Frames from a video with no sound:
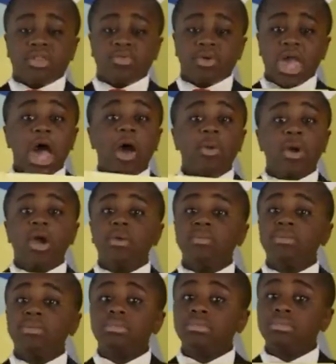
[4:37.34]
we gotta wear
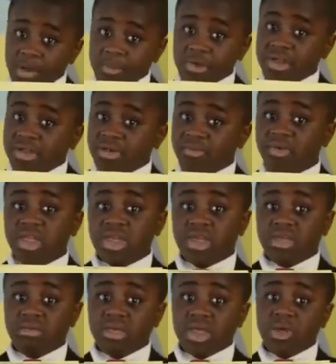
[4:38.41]
them, because if we
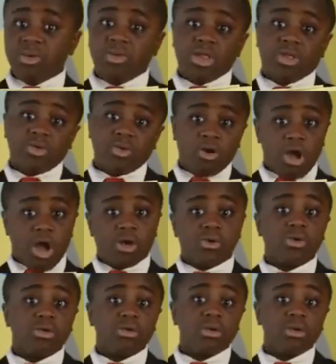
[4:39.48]
didn't, it'd be sort of awkward.